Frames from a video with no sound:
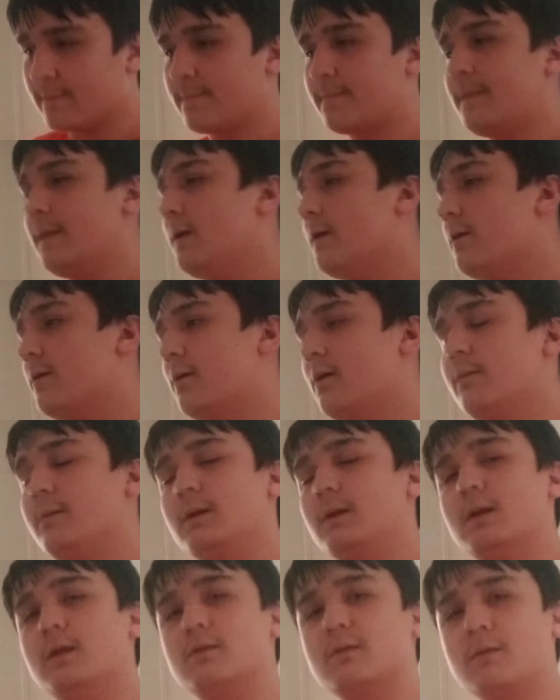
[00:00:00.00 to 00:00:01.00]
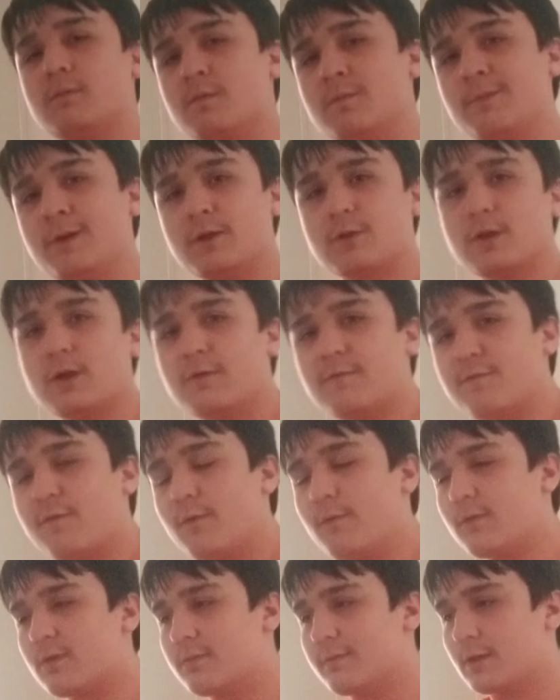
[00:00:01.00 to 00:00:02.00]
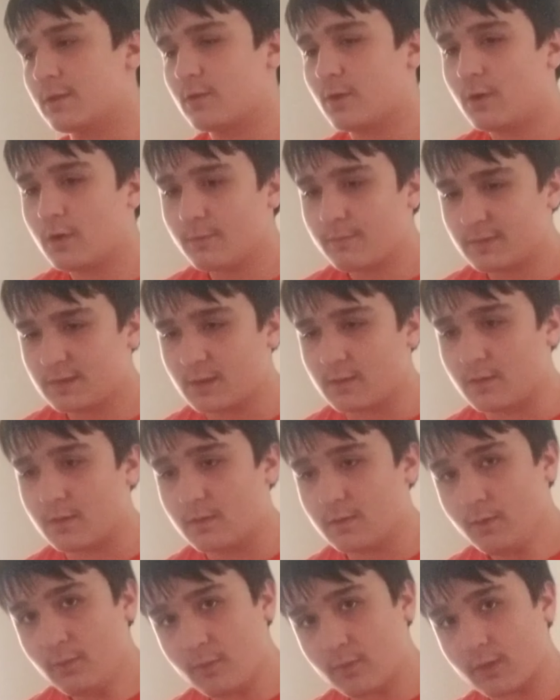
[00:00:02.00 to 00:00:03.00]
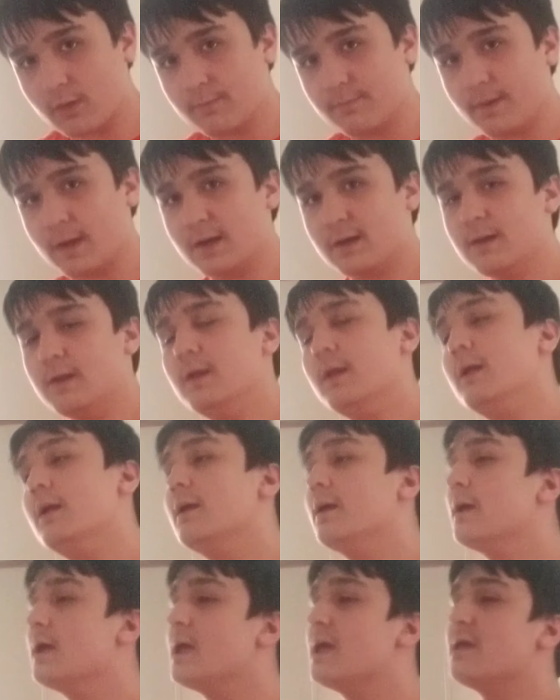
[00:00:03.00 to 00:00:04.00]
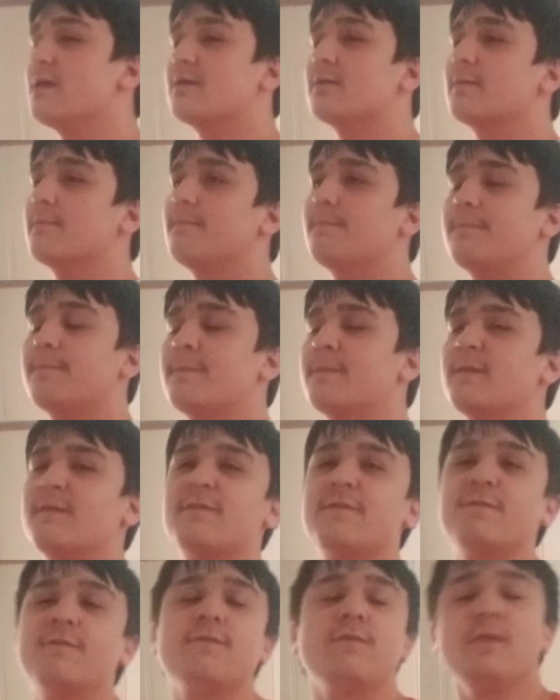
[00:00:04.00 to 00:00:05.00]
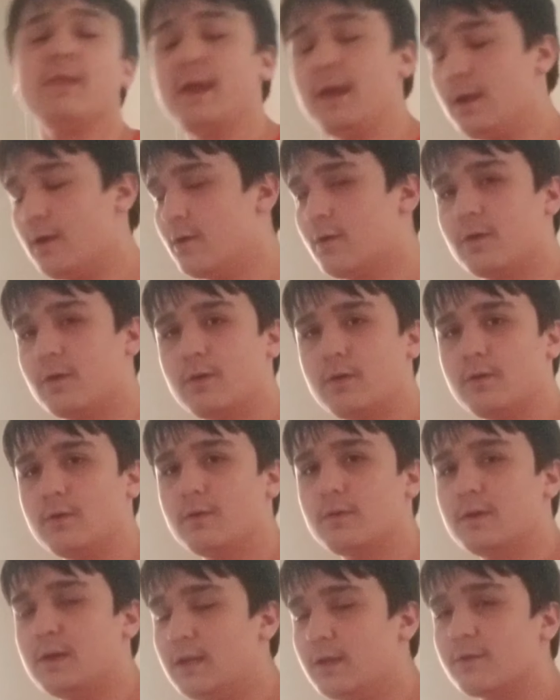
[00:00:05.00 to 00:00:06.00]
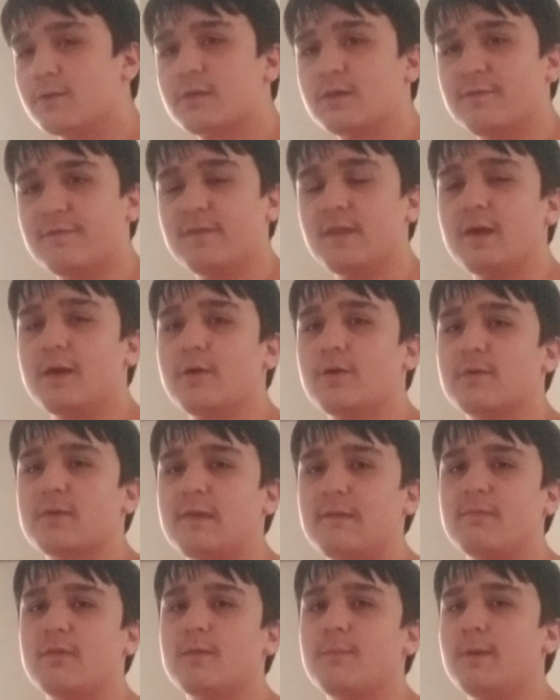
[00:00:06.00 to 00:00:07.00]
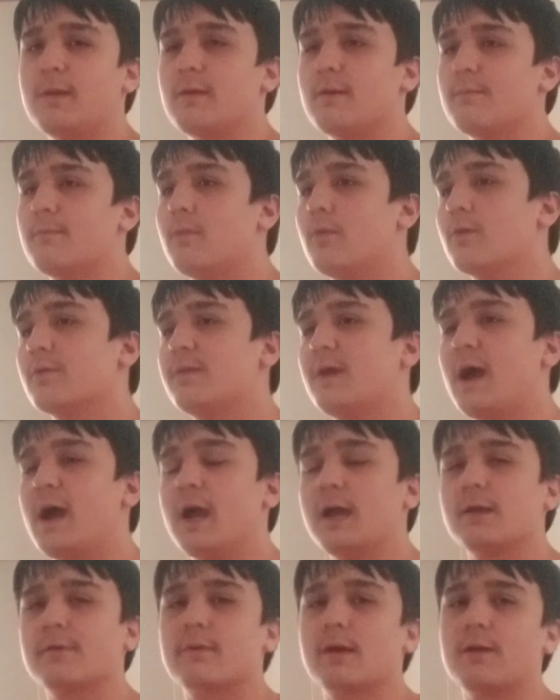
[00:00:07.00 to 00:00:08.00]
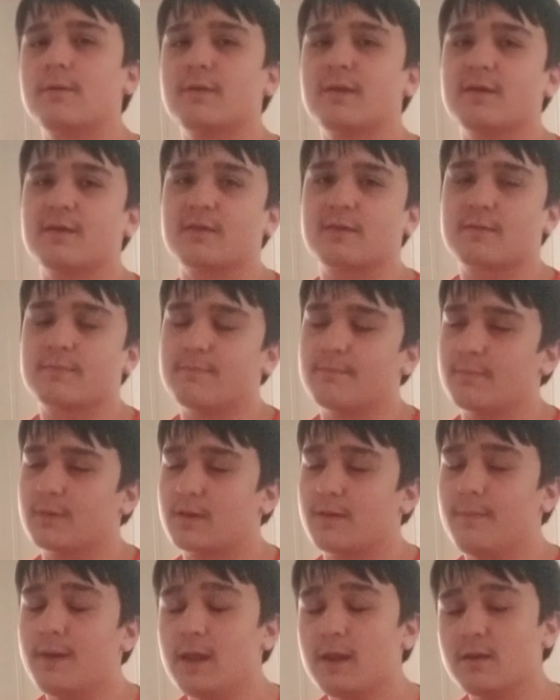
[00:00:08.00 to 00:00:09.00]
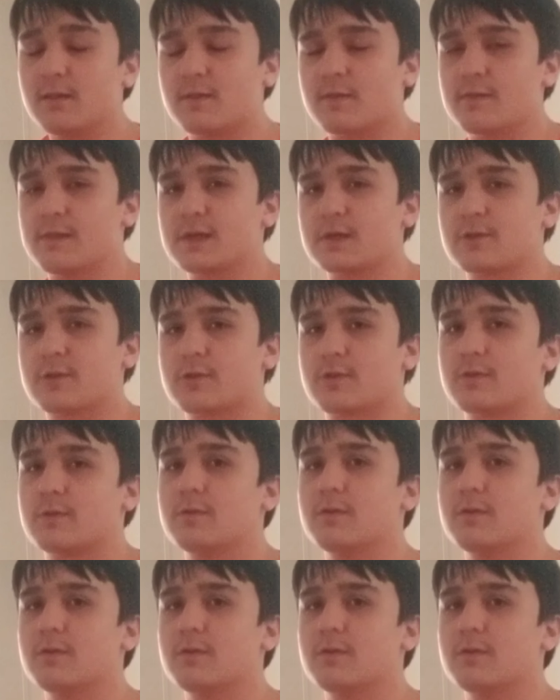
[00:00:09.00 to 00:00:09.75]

No, I mean, his up smash and forward smash are with his sword, but his flare, DLC flare, seems to be more tied around his command selection.